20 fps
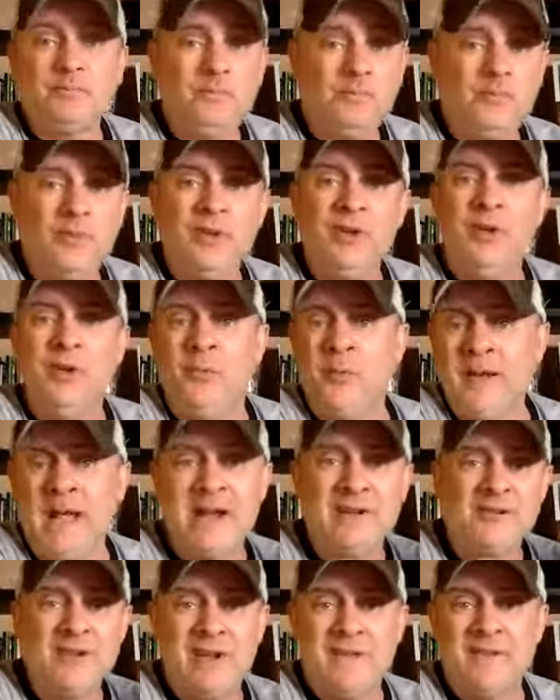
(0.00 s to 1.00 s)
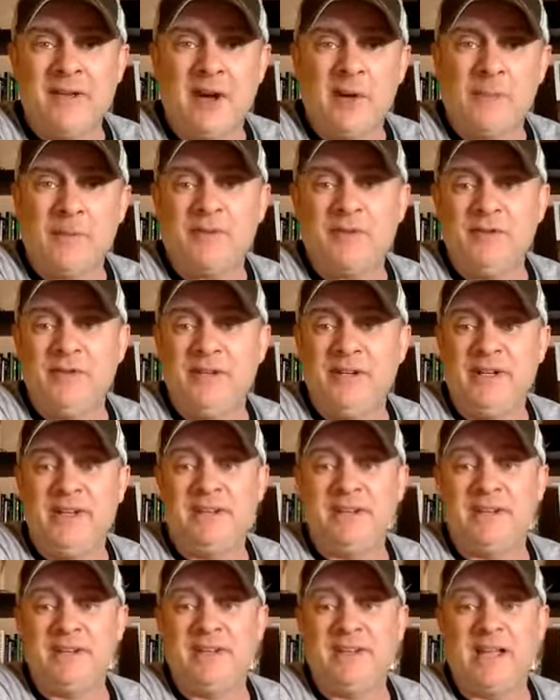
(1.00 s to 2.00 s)
you know, we actually have the opportunity
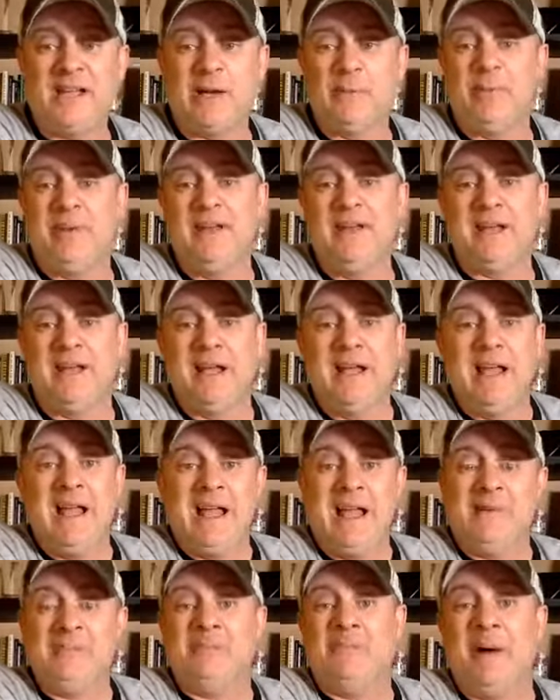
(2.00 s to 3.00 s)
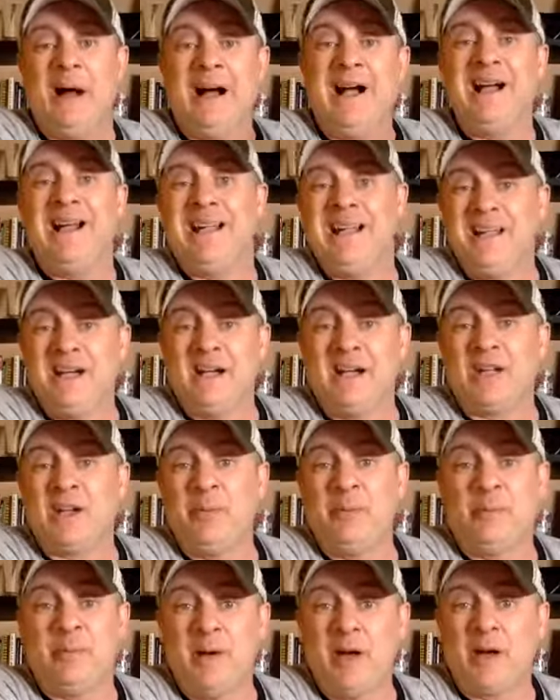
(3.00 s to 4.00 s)
to take a peek and buy
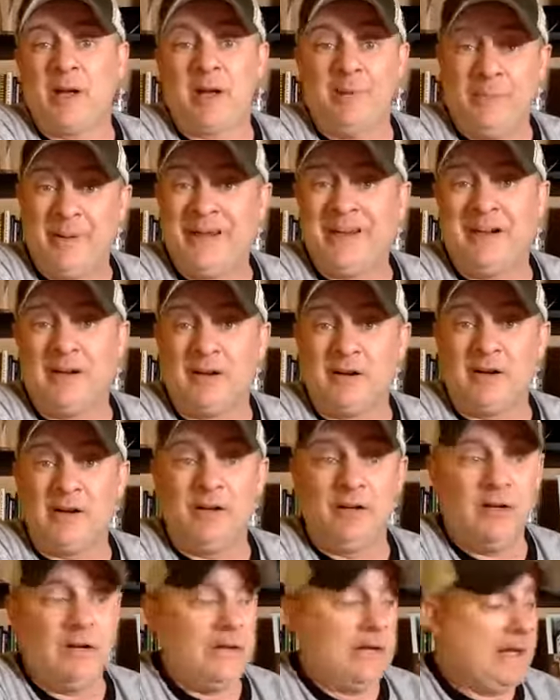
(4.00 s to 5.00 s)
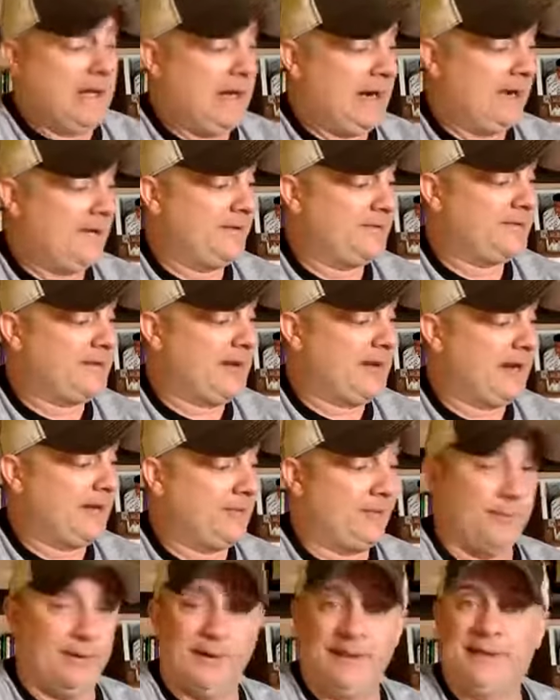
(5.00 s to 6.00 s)
a competitor. And I was
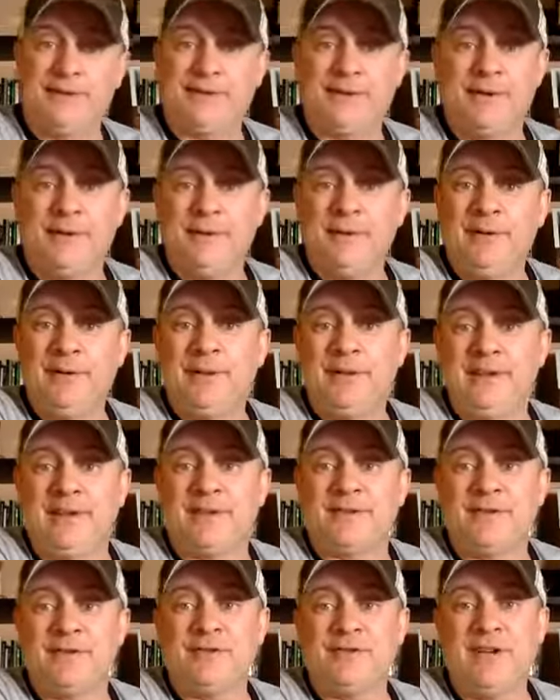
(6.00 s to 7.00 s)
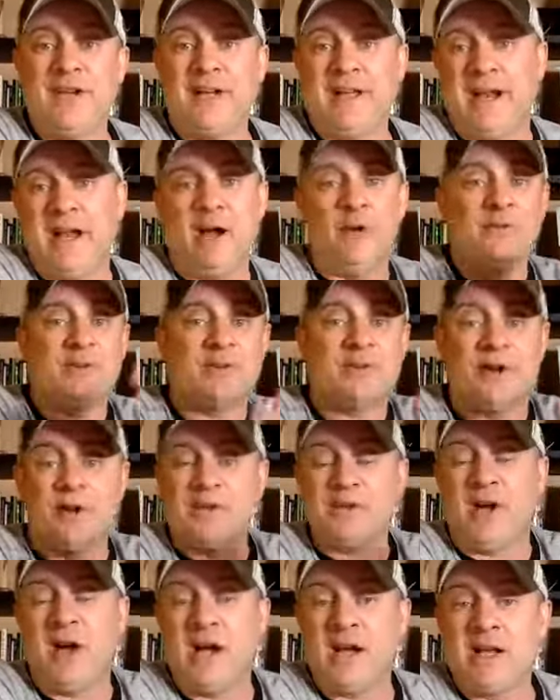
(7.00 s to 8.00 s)
like, well, let's go check it out. And we
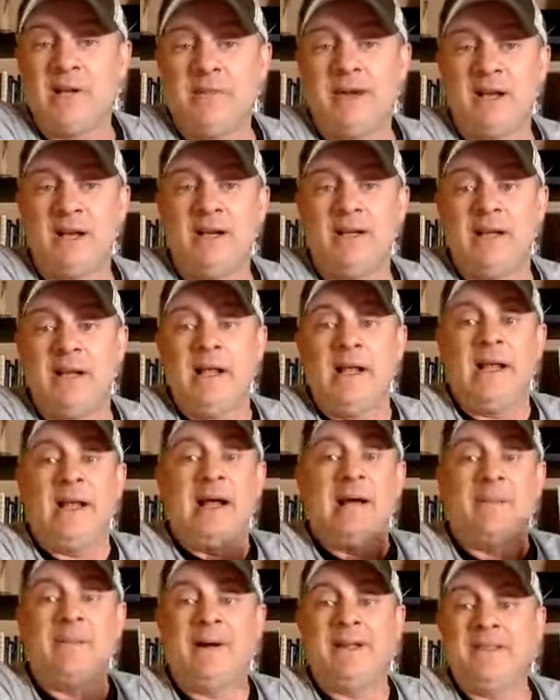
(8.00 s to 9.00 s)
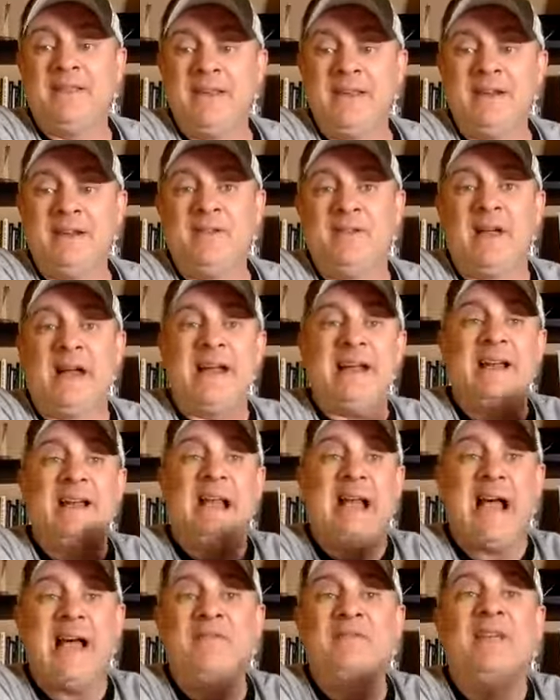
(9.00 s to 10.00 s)
started talking about it. And by the end of that,
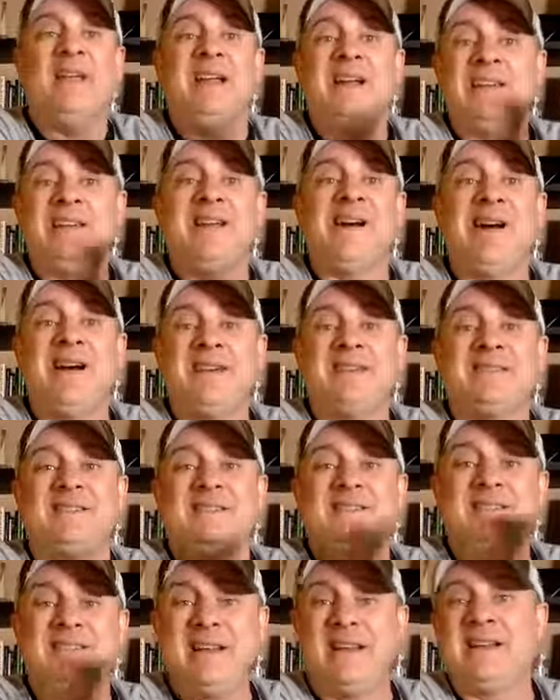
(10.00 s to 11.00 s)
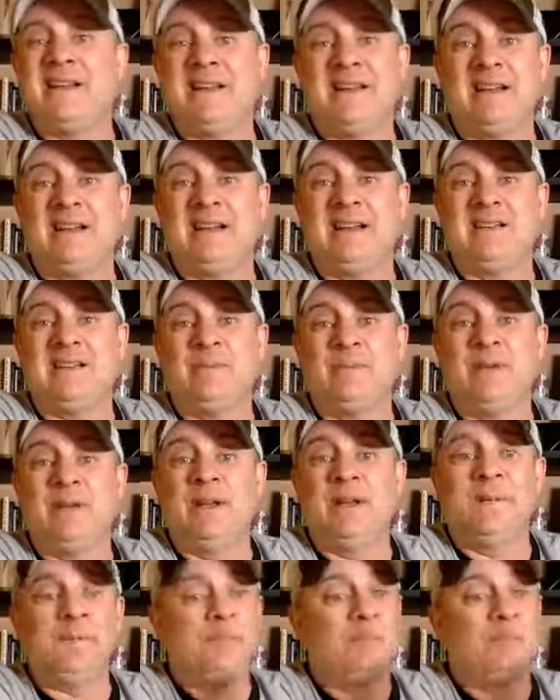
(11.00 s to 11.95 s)
had they not said anything to me,